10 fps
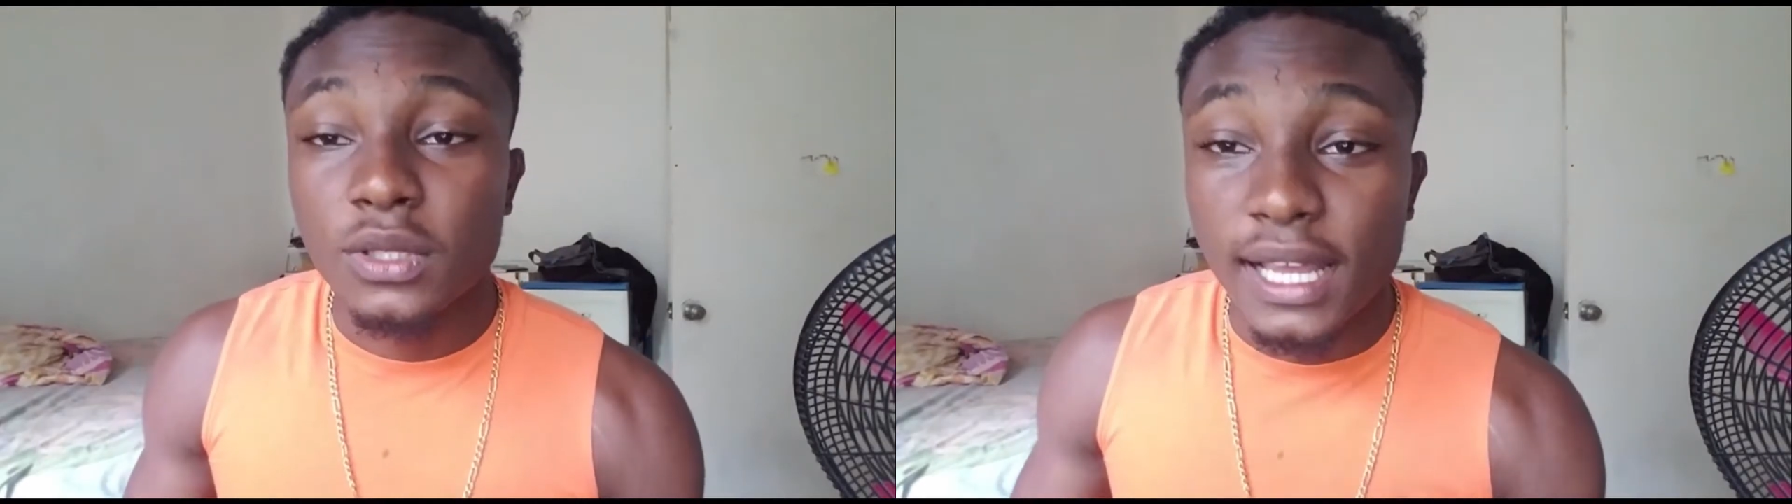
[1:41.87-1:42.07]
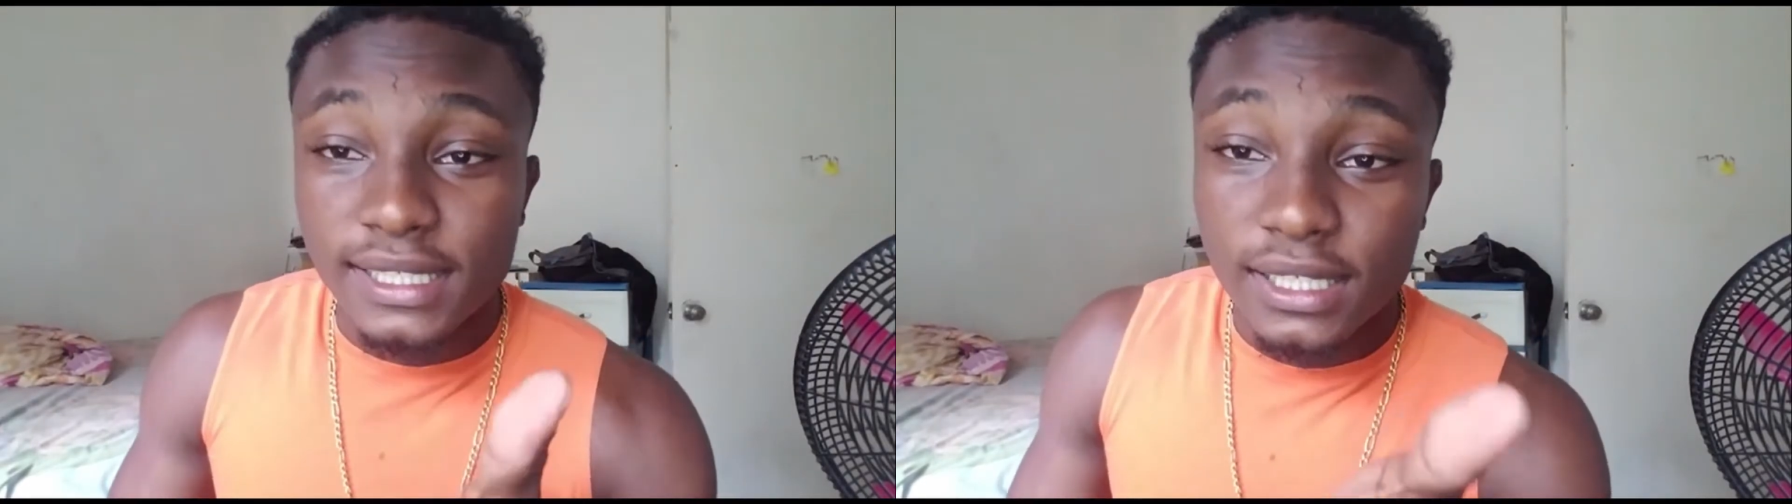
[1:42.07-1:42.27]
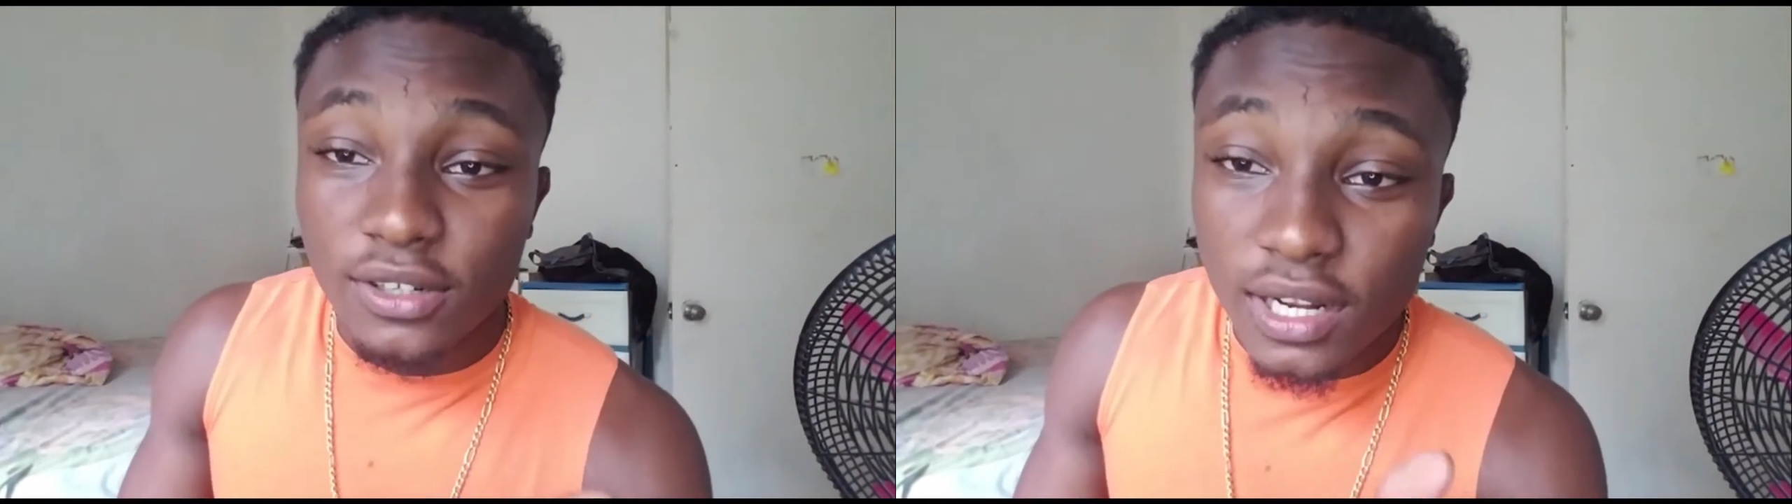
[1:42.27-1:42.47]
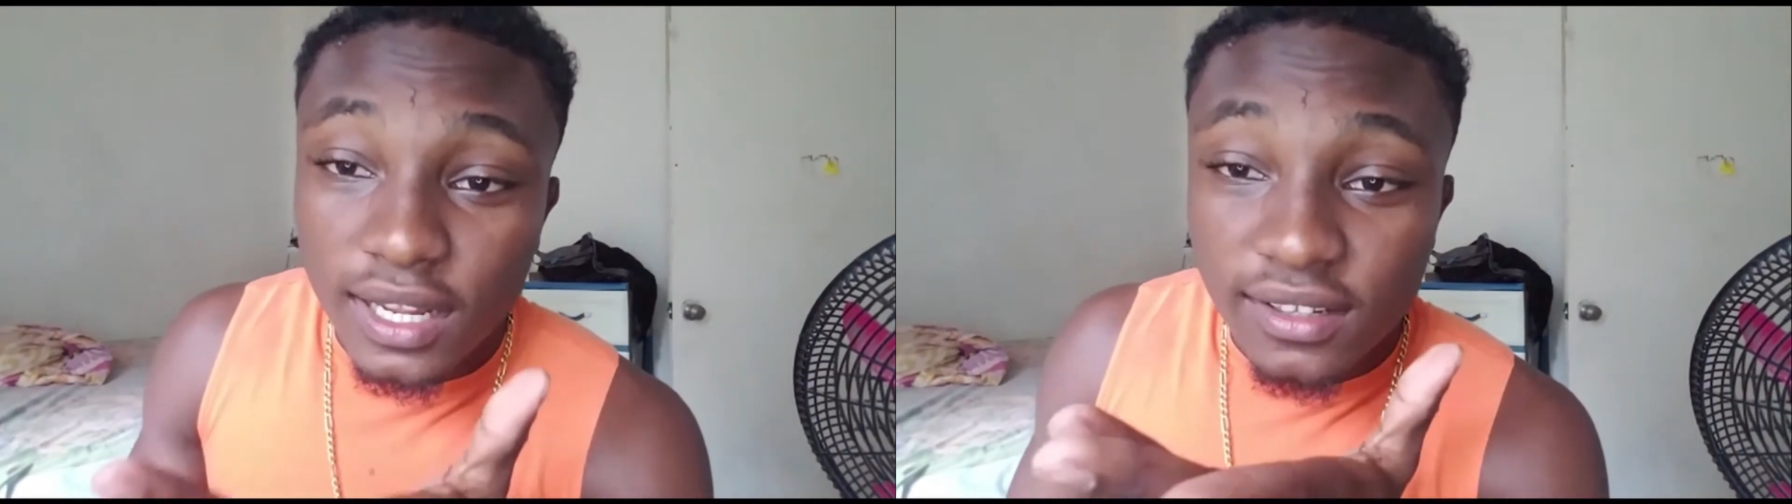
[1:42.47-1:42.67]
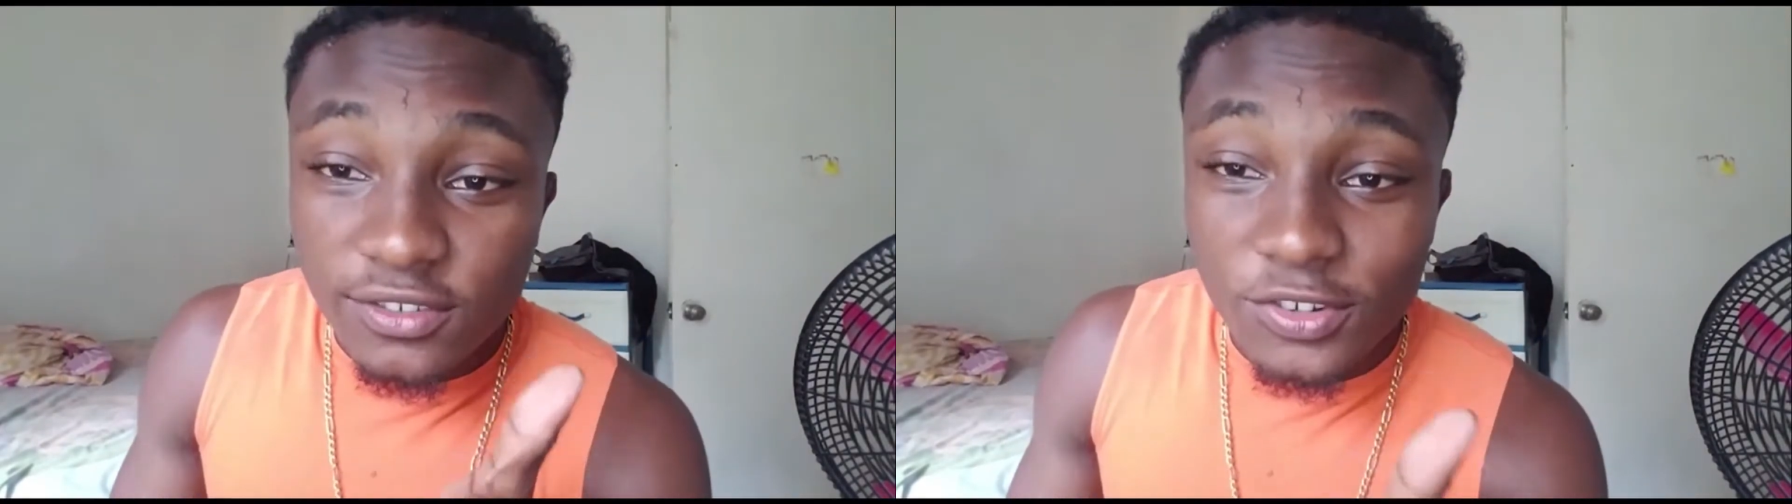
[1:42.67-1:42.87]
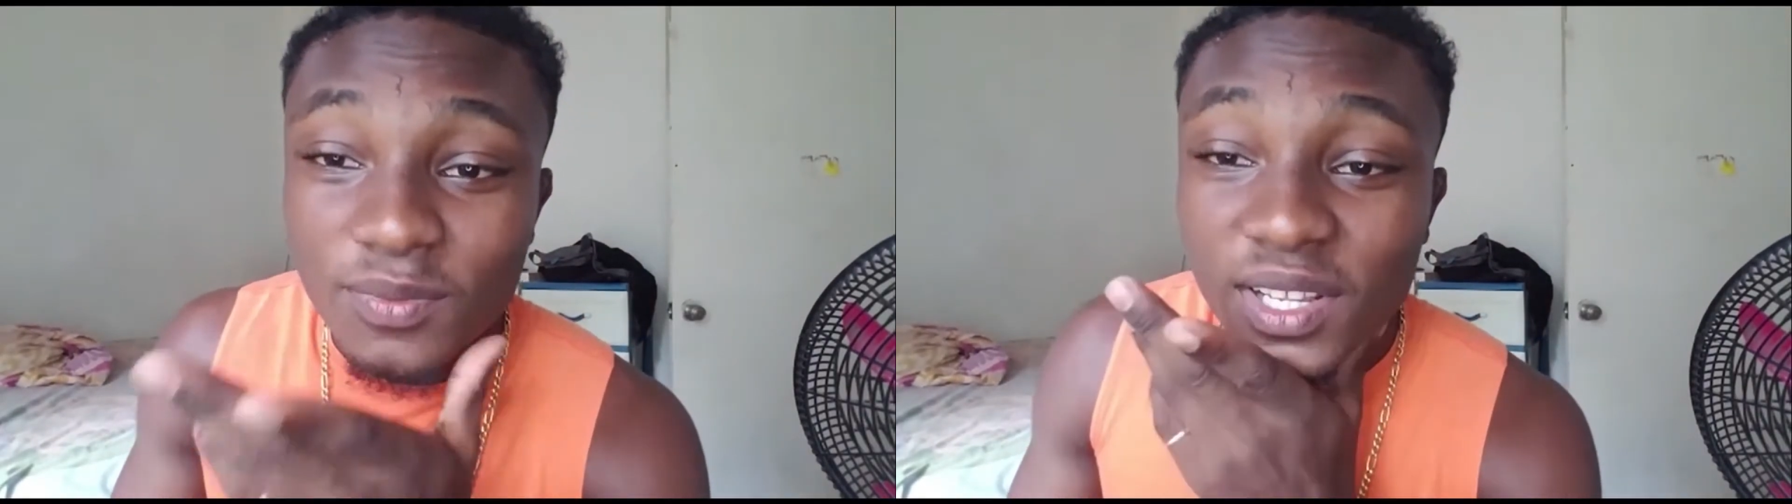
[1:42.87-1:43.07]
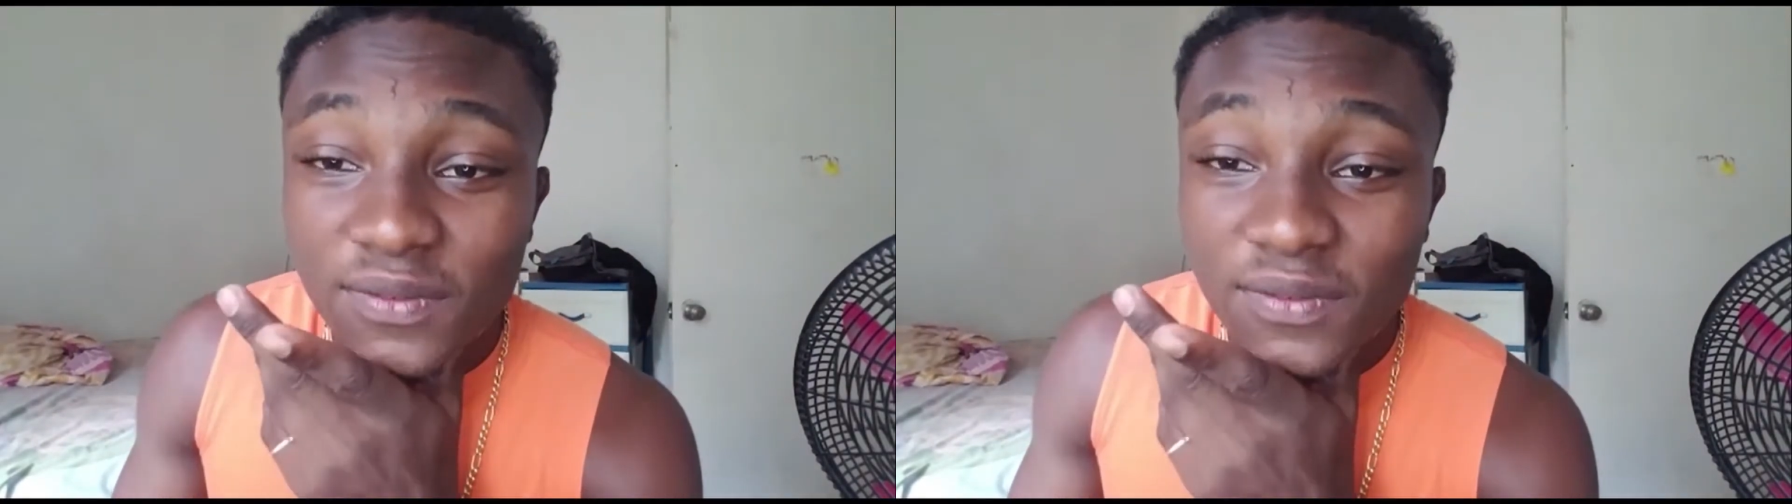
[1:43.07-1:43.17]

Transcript: That's another 3-minute